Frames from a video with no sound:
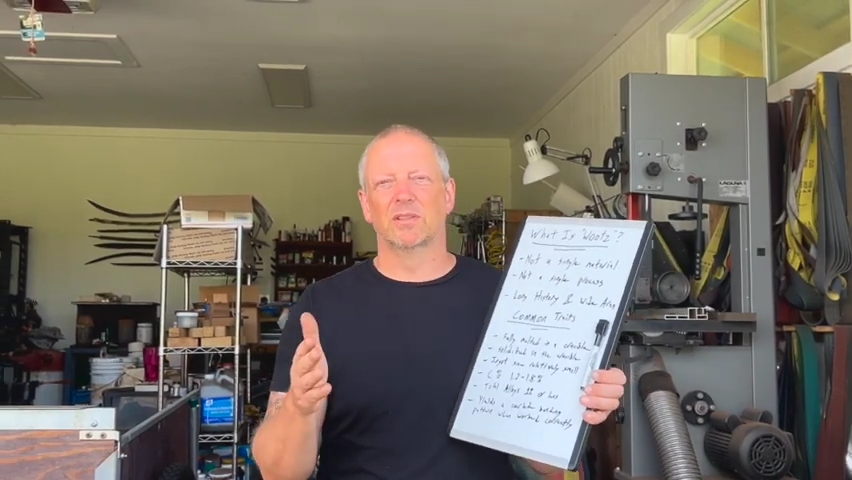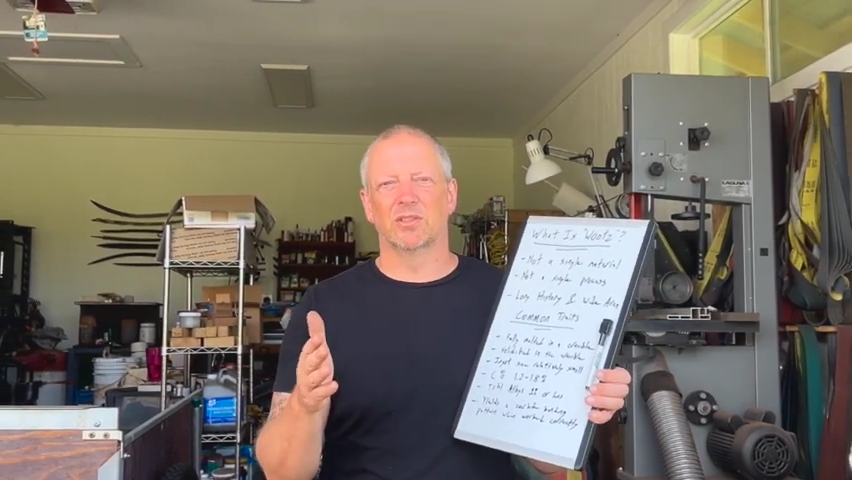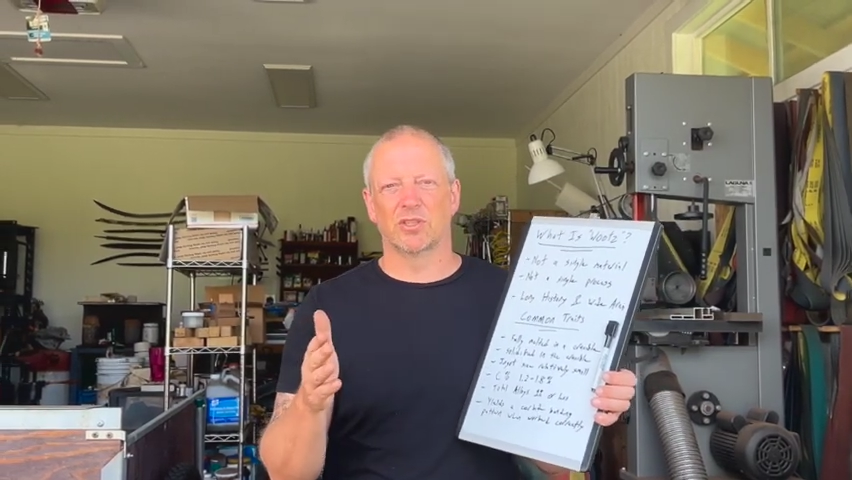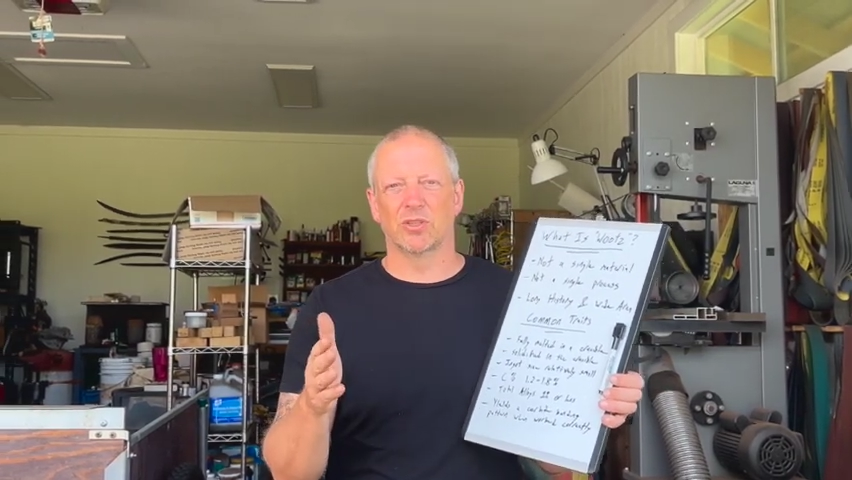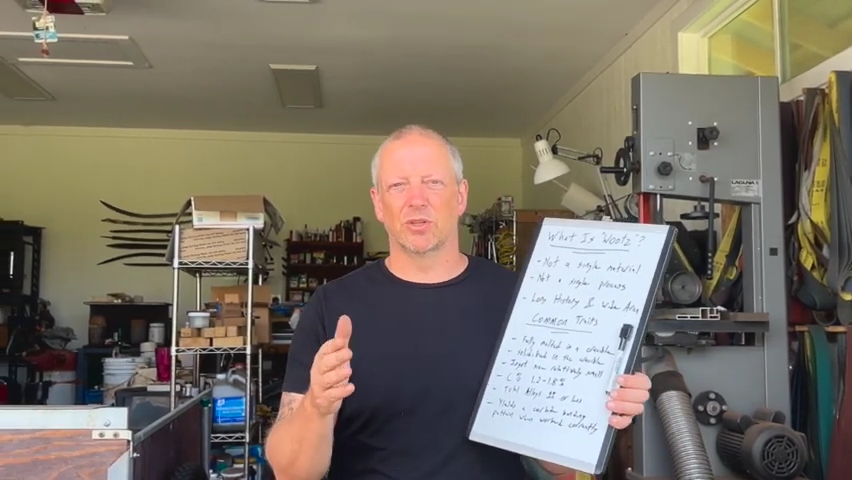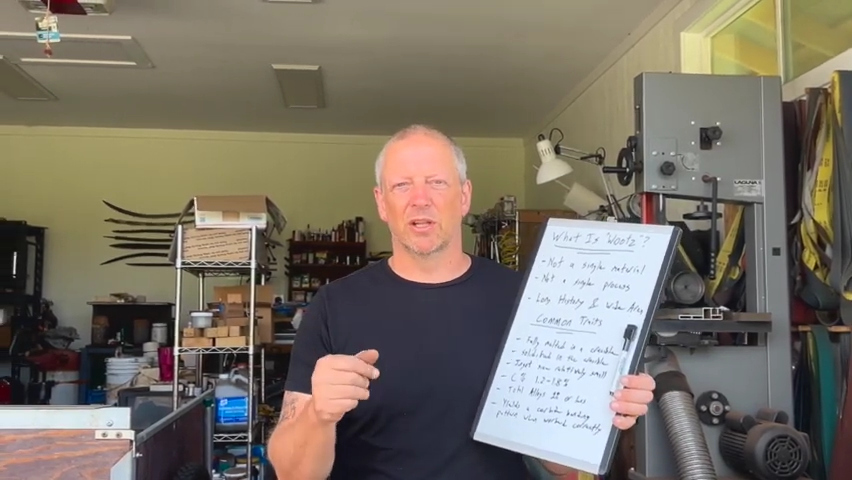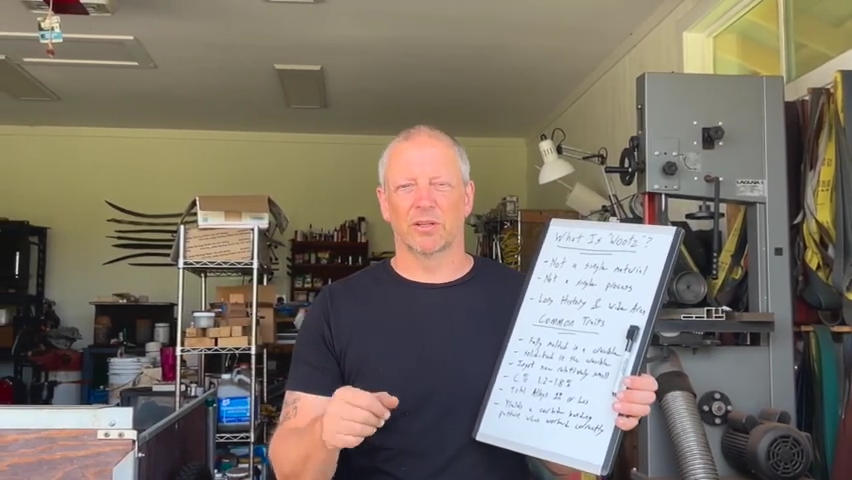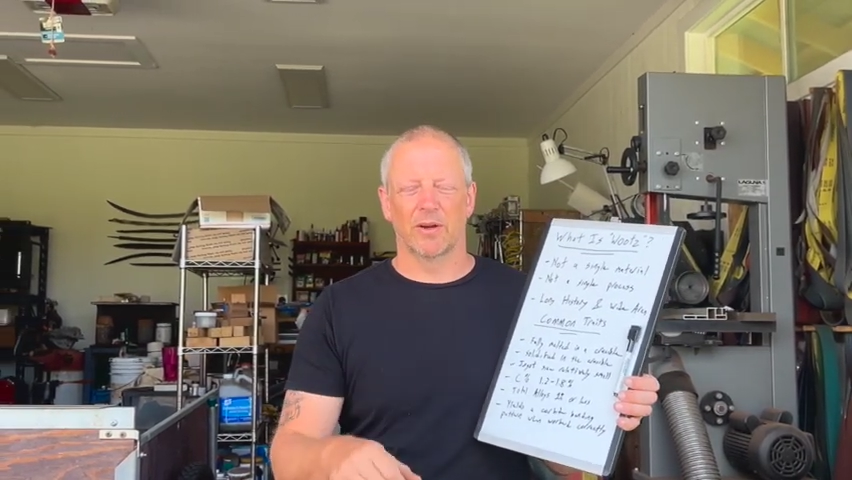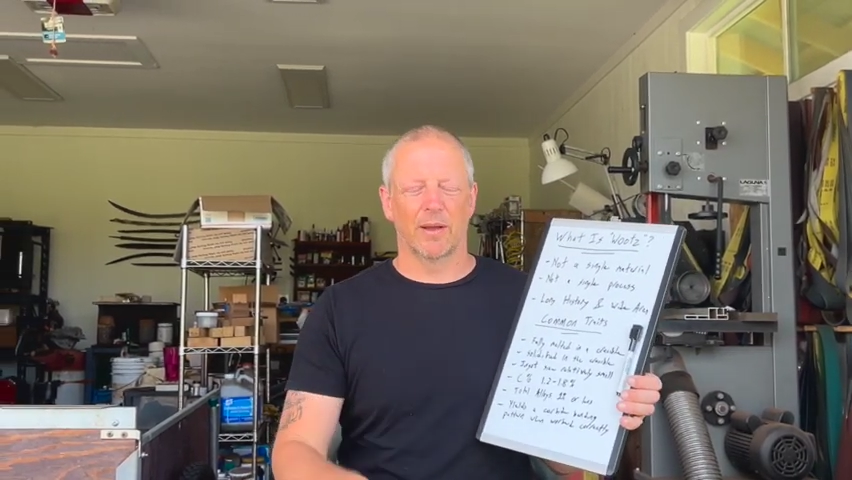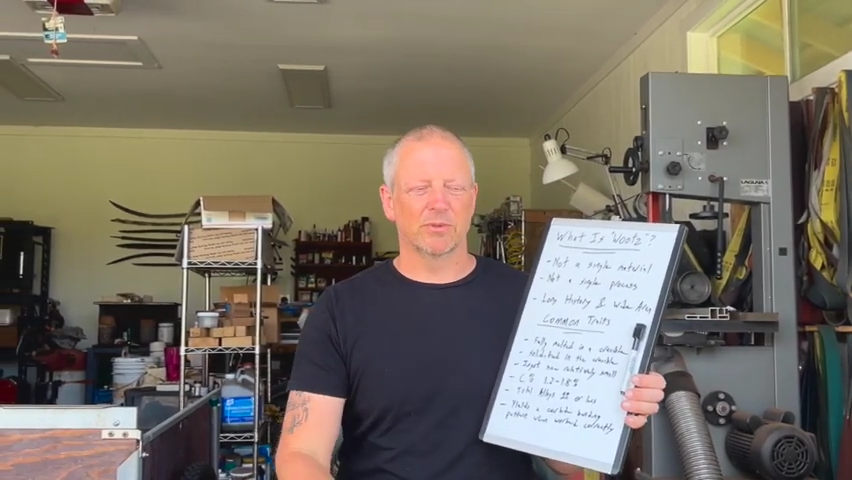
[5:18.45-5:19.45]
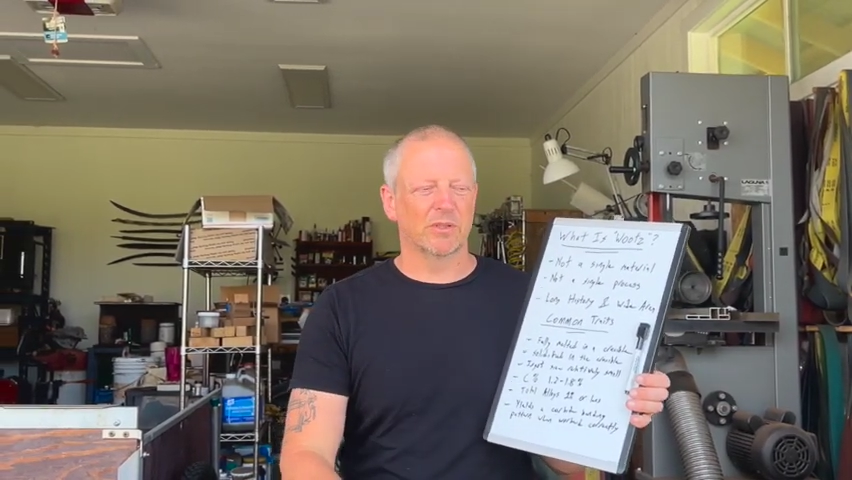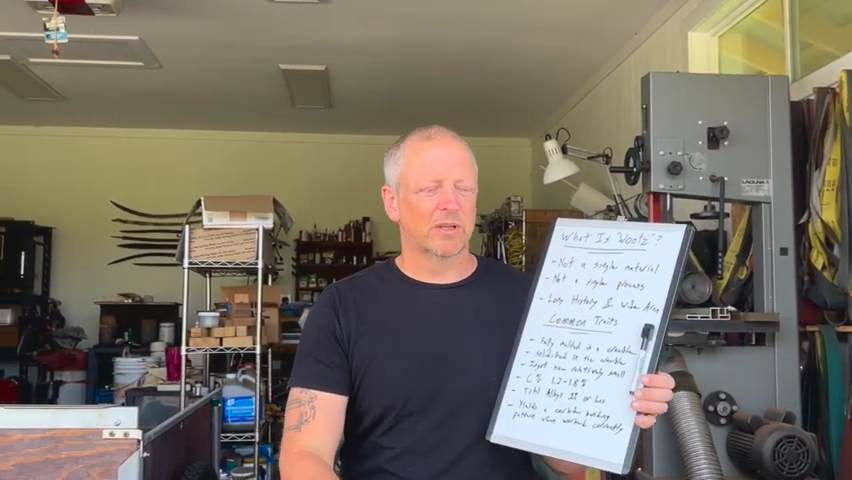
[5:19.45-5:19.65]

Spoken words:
to 2 kilograms.